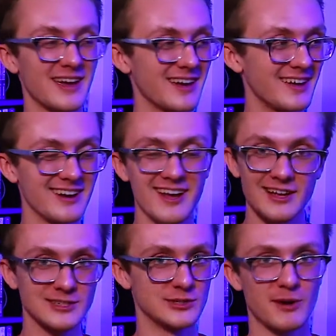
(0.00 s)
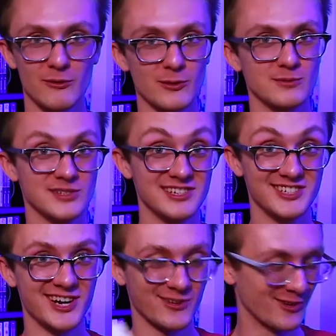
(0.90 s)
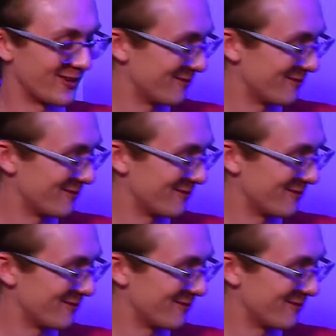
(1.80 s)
and just my rooms in general.